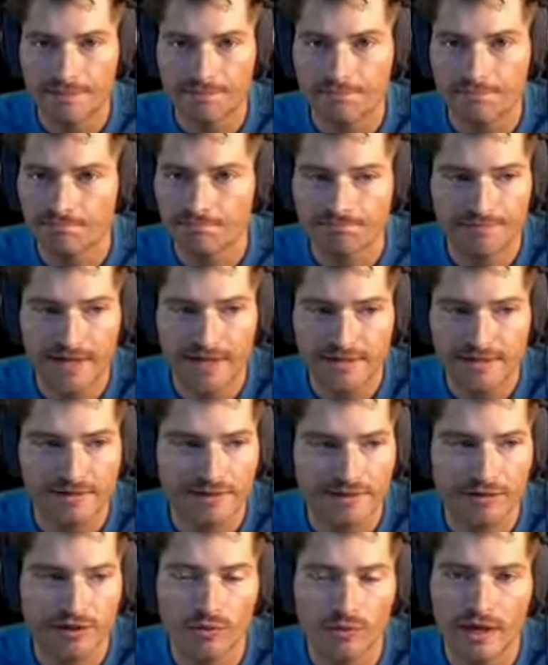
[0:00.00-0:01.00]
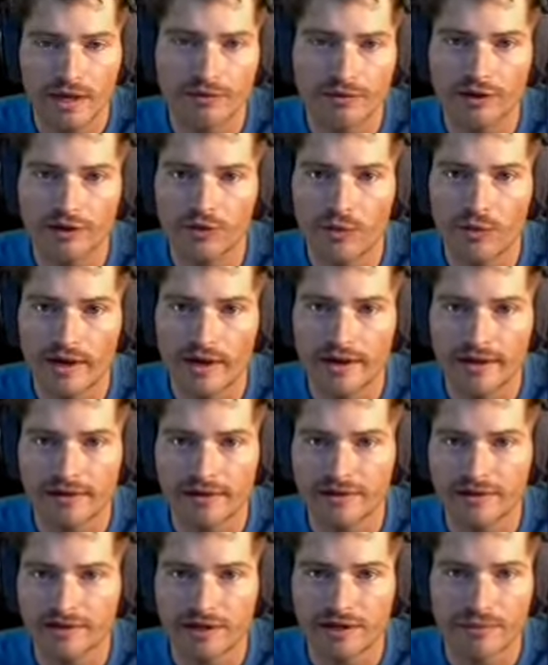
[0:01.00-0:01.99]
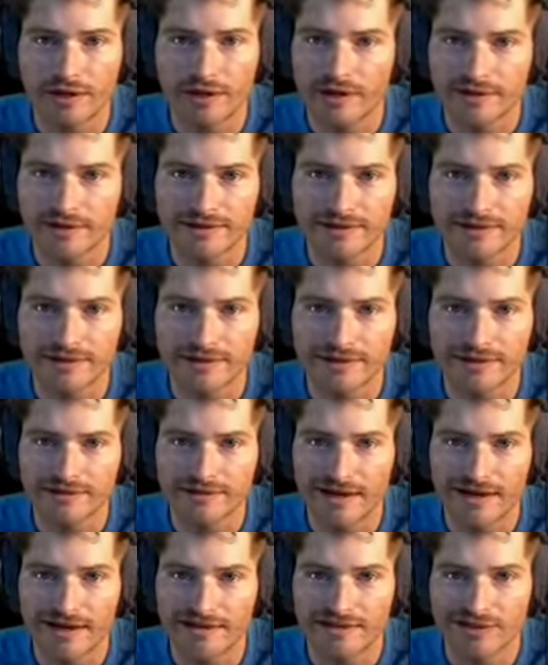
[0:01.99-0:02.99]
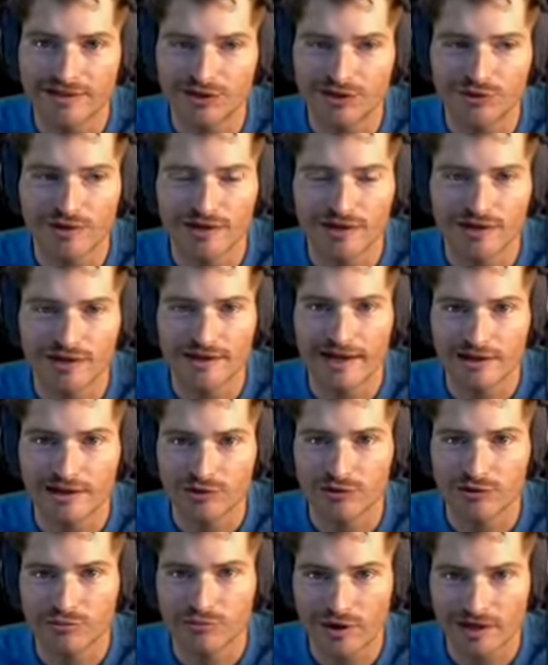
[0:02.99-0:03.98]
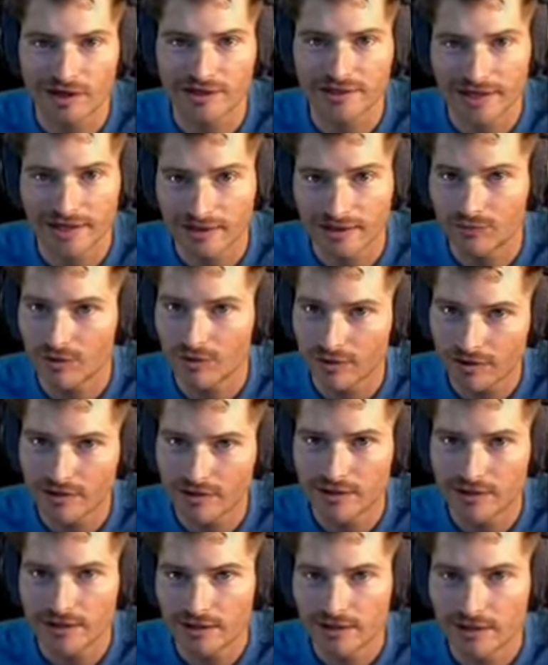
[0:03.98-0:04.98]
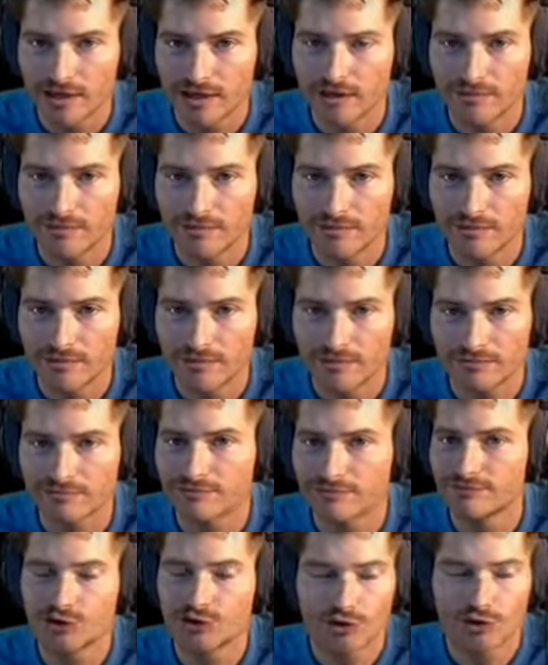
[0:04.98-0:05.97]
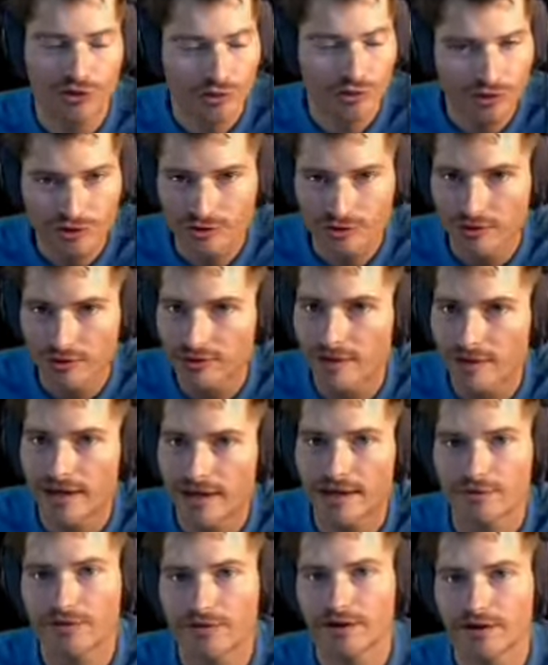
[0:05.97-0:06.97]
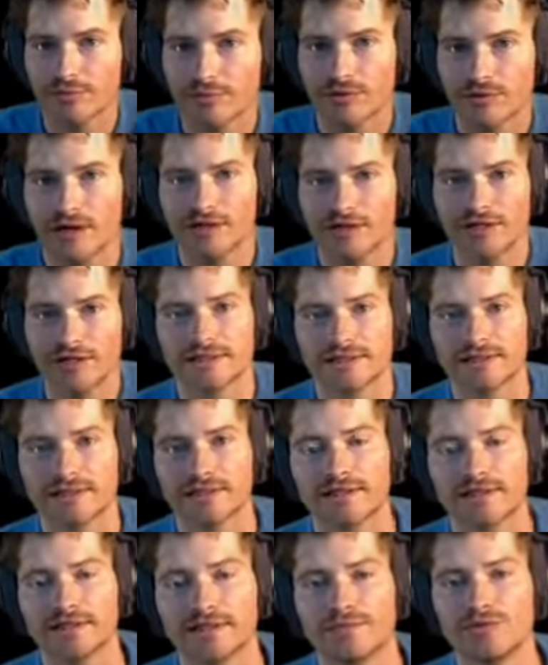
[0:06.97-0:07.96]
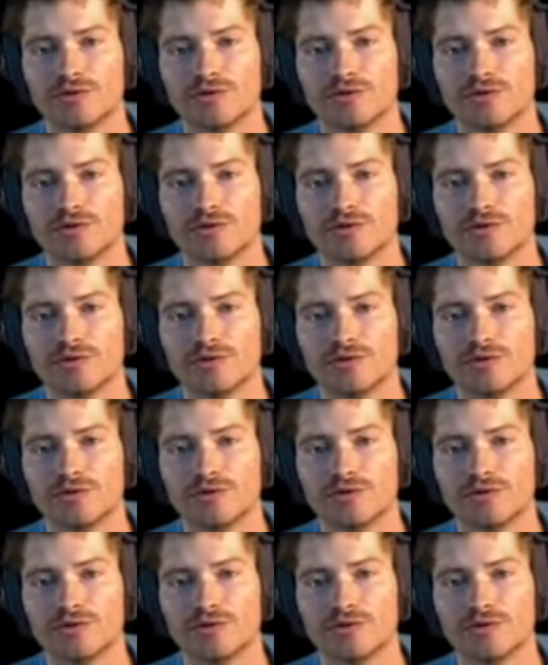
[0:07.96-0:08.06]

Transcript: That's the only real way, I think, to get better at design, is to do it in an actual project at work. Sure, you can do it in a hypothetical project. You